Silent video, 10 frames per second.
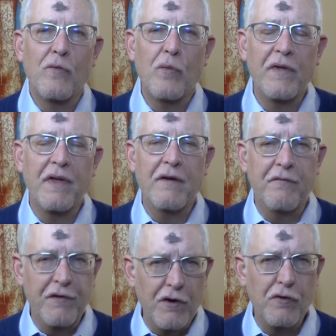with a
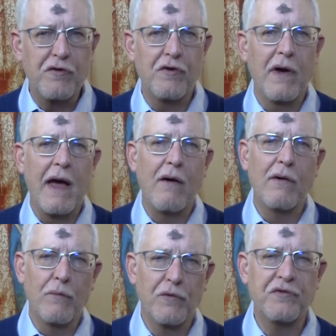view to how
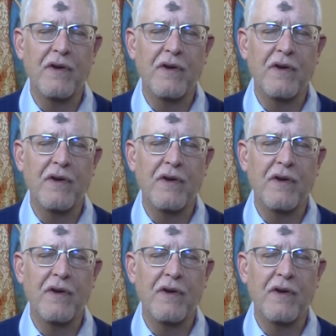it was